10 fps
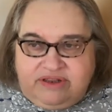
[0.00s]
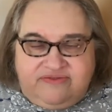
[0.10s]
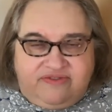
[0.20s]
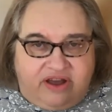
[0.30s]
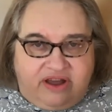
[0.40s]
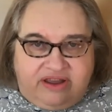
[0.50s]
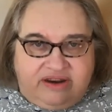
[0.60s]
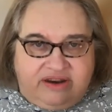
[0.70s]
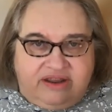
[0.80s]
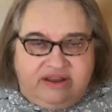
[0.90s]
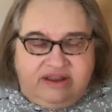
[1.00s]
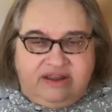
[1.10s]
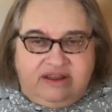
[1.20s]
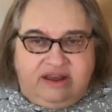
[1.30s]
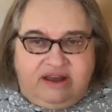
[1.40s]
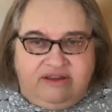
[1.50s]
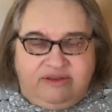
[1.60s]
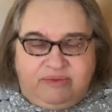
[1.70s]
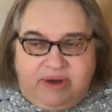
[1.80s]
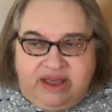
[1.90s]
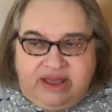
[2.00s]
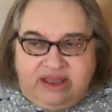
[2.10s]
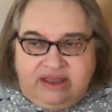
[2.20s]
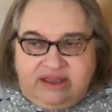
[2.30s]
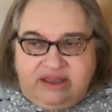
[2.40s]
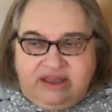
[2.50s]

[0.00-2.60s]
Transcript: It's fine either way.